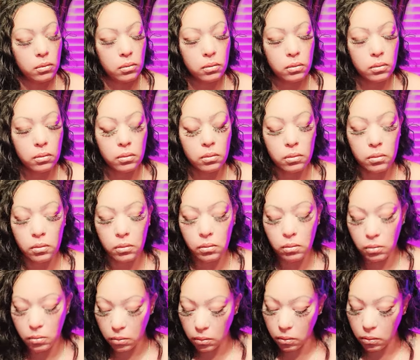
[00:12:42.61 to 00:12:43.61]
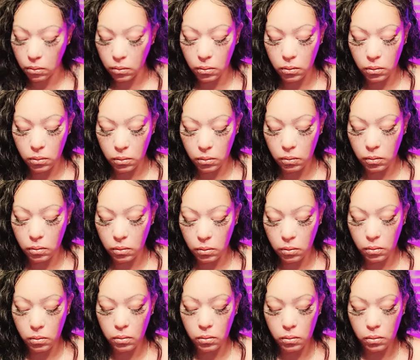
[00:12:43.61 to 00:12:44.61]

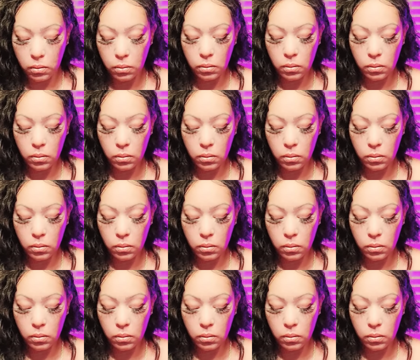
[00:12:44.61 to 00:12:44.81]
Nobody speaks.